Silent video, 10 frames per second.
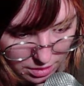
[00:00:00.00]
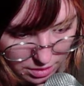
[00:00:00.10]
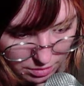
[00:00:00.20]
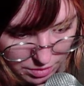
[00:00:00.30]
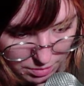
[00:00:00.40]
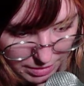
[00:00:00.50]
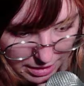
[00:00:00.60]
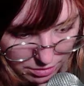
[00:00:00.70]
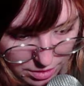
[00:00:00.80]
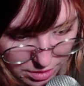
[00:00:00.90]
It was
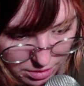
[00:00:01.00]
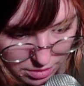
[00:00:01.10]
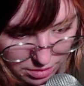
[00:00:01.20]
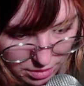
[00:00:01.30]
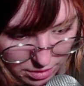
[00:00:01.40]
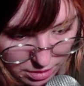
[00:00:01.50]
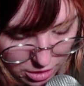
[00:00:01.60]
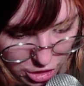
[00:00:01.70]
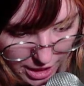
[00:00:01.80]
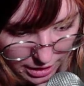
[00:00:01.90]
about the
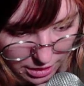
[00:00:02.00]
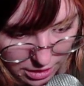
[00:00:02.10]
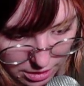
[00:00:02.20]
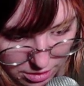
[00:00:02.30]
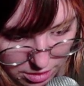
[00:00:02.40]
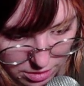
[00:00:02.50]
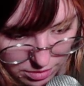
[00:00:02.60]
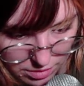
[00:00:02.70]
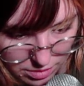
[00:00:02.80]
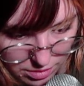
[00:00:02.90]
jankiness.
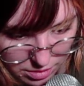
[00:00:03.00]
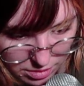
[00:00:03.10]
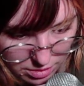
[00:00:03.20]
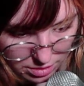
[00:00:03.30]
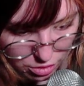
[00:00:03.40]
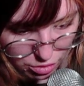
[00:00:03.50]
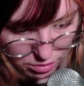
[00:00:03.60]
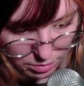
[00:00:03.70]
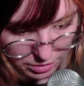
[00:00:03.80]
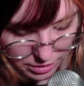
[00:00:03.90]
I
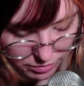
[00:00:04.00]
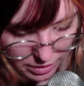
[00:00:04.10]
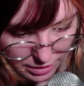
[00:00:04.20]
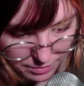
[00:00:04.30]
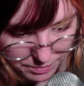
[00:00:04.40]
truly believe that.